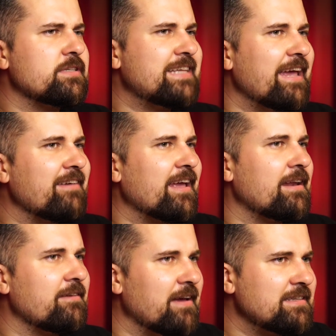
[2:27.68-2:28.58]
saving and
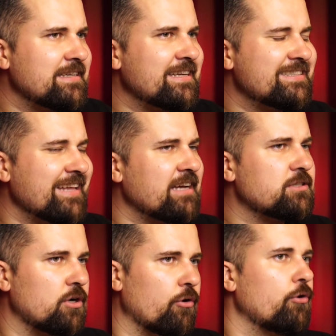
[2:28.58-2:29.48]
investing his
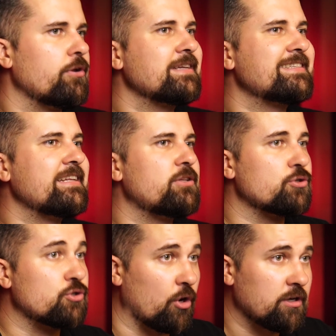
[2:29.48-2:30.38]
extra earnings into
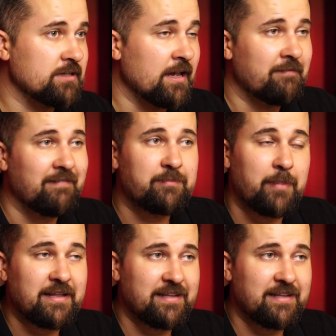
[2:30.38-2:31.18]
stocks that pay